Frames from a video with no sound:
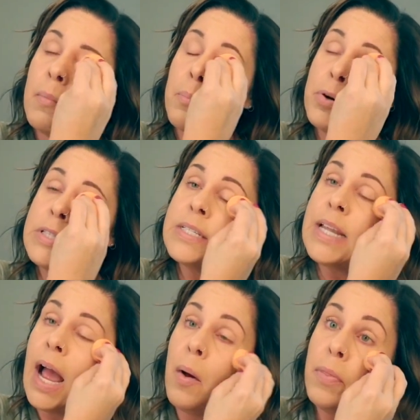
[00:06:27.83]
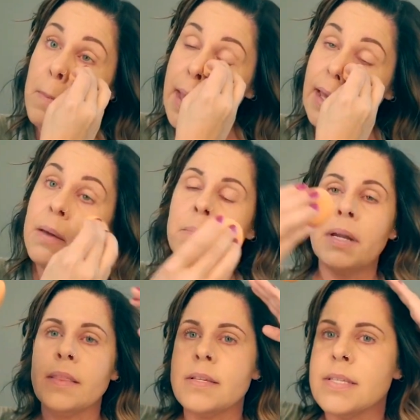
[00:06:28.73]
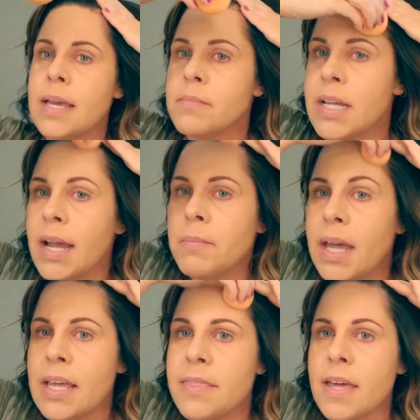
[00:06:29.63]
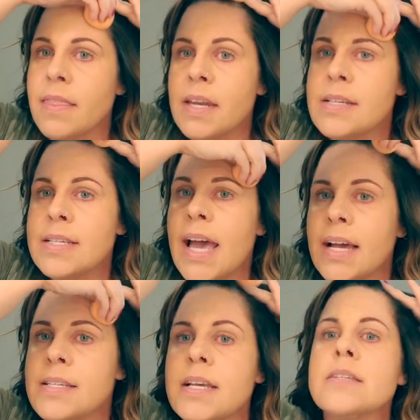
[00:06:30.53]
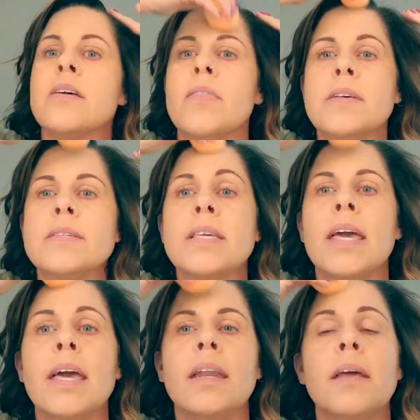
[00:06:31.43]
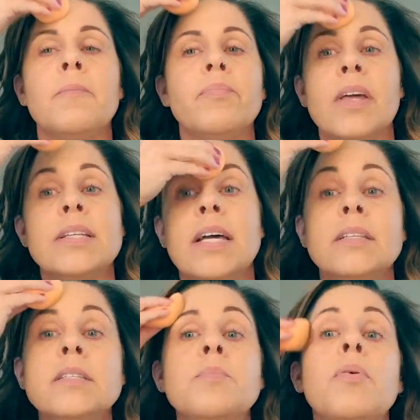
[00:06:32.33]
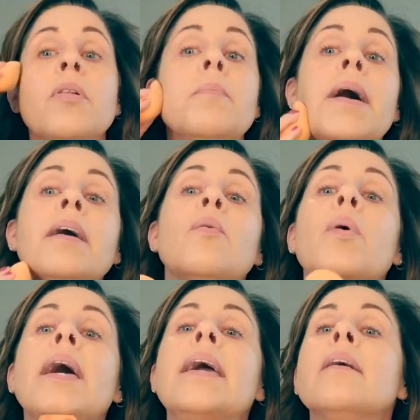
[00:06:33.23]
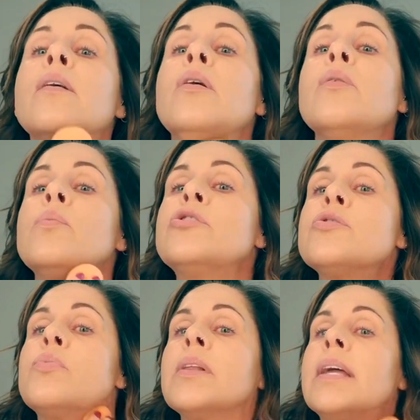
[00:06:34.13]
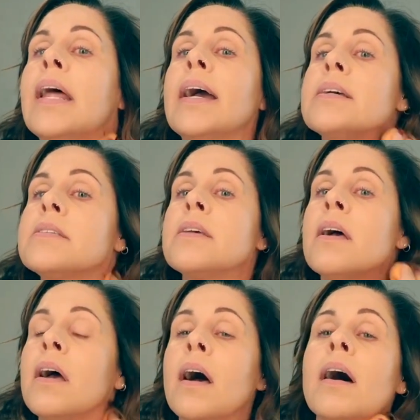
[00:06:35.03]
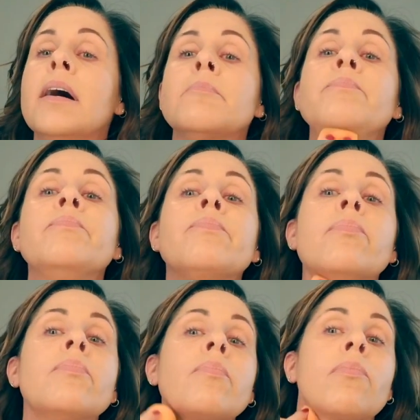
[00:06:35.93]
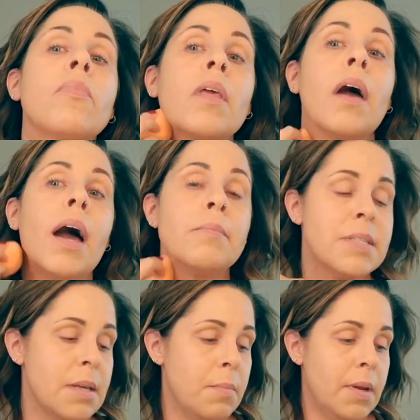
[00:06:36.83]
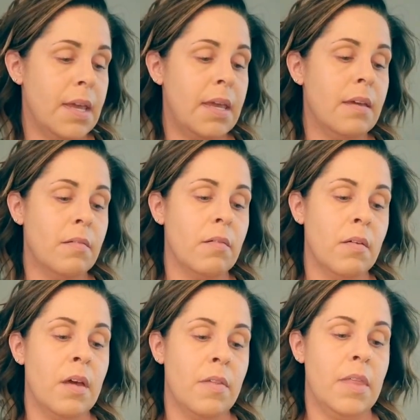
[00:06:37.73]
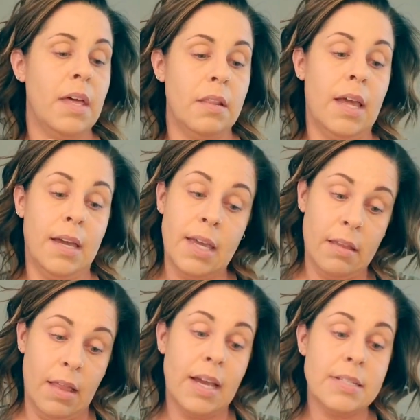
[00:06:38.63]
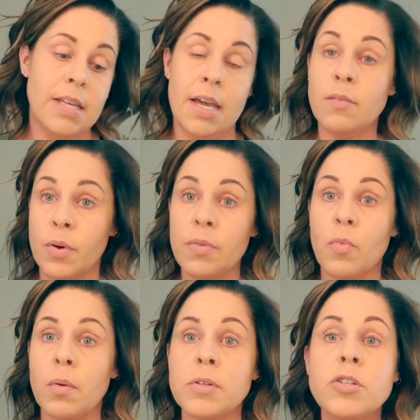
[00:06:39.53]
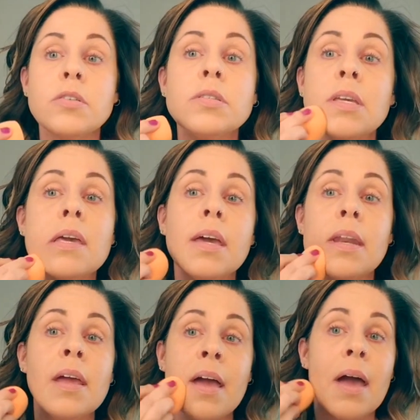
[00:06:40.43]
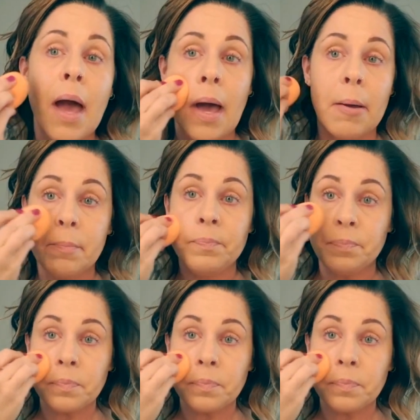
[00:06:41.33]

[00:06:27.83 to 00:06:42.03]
puts down the makeup, but at the same time, anything that is excess on the skin, it tends to pull it back away, which is really nice. Um, I'm somebody that, like, like I said, with more mature skin, um,